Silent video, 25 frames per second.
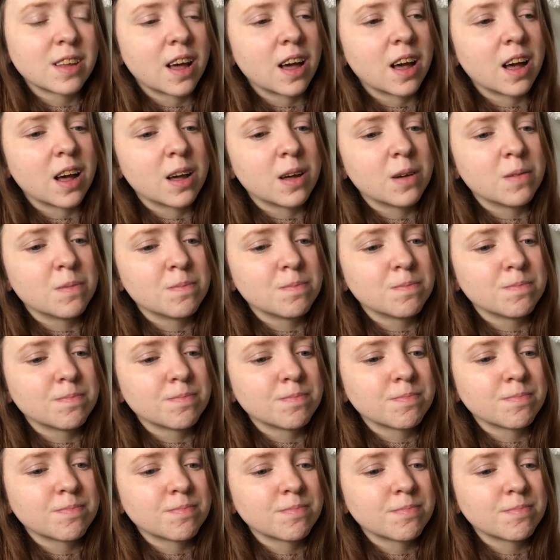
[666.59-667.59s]

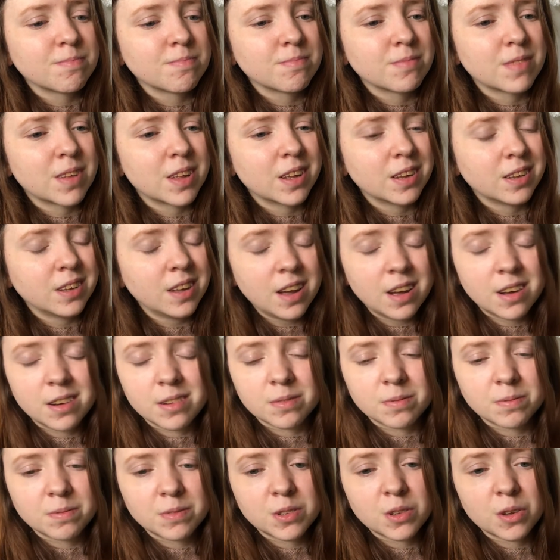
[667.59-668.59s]

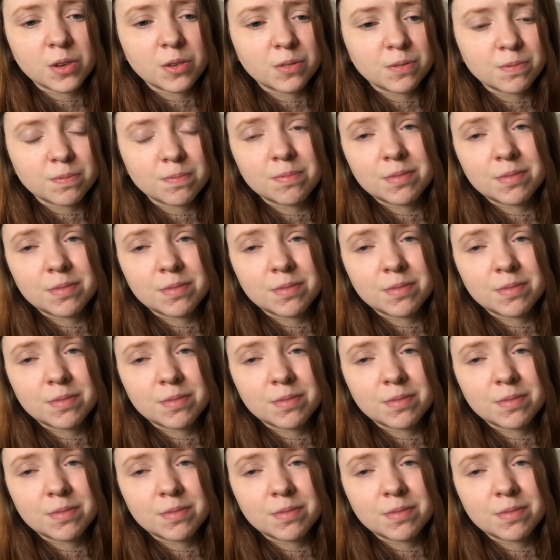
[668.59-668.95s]
So